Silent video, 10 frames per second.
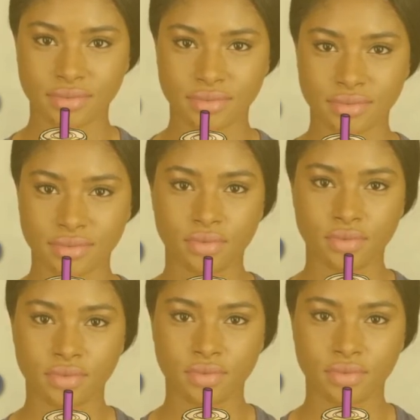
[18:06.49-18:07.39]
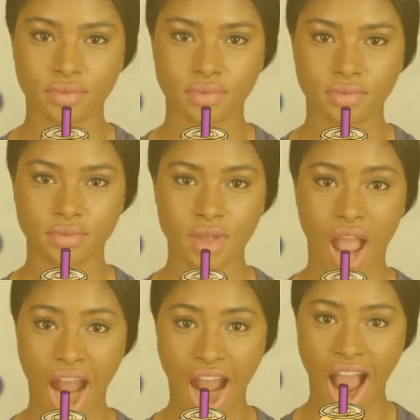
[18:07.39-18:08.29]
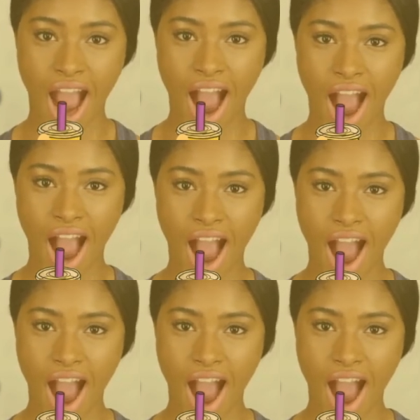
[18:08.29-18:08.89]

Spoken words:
Add component, add script,